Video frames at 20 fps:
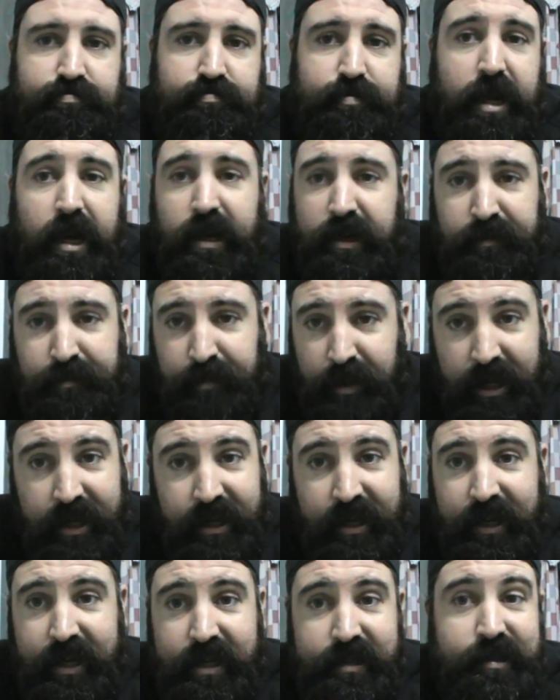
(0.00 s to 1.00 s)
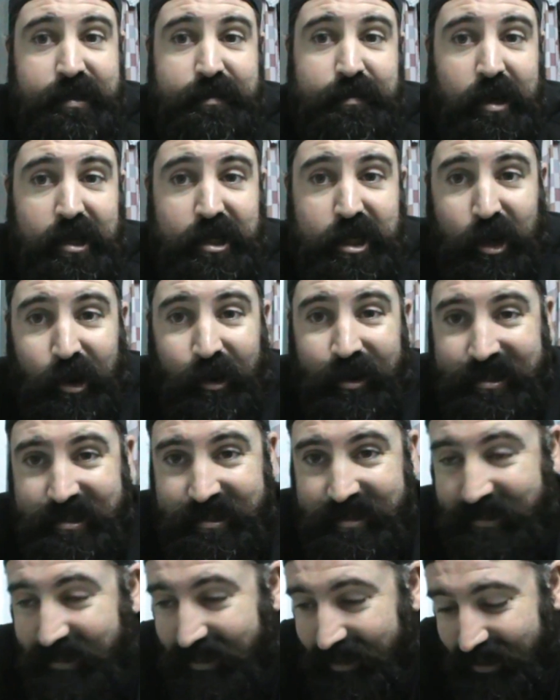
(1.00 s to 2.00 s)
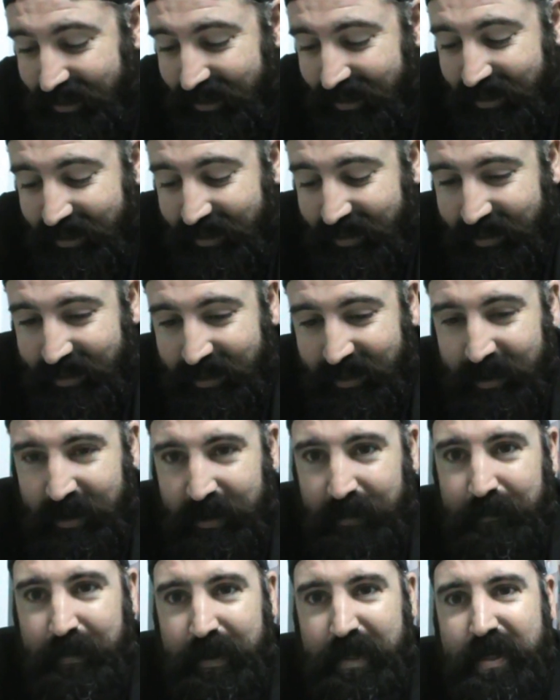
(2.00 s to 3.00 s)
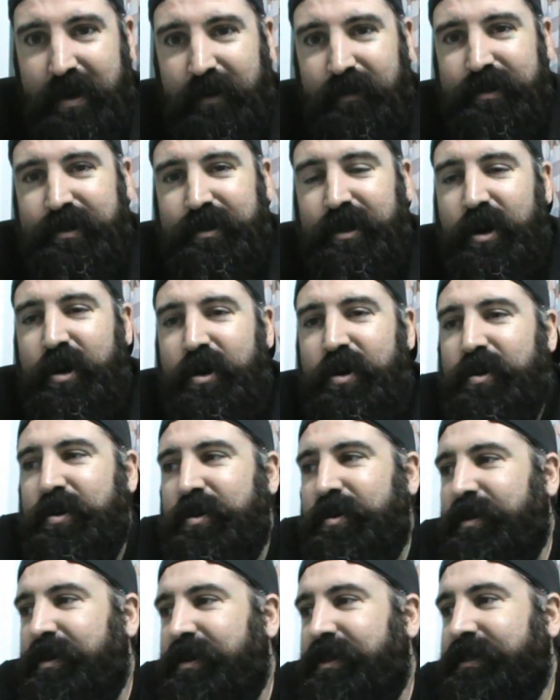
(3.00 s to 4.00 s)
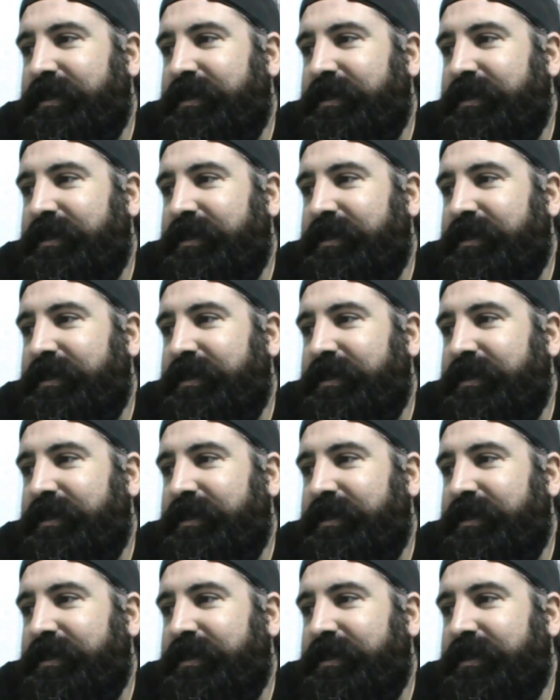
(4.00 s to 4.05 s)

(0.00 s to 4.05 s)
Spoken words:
Can't complain, I guess it's my choice. But there was no